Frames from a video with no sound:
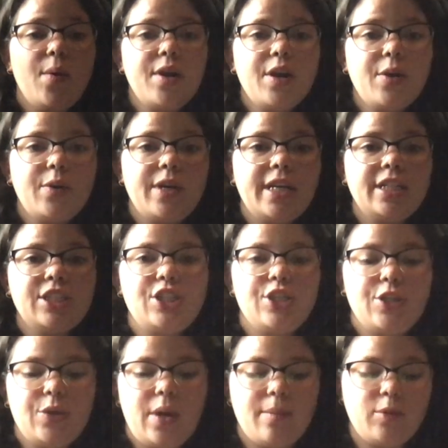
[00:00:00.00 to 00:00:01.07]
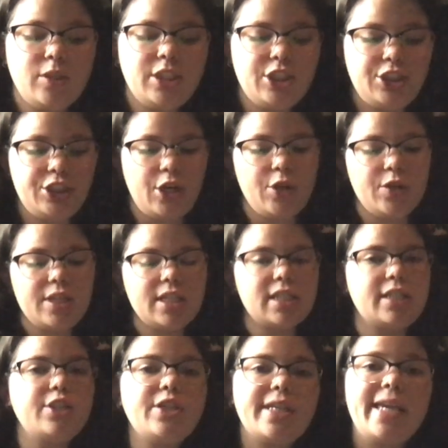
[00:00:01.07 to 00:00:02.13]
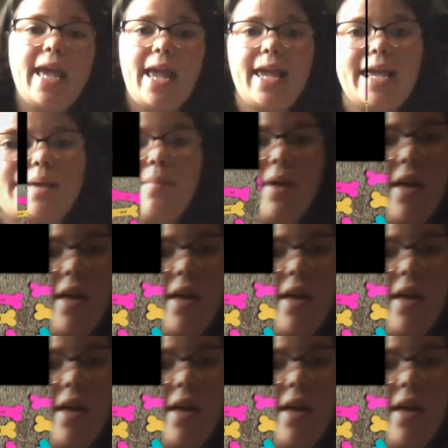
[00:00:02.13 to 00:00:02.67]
I'm going to show you this little game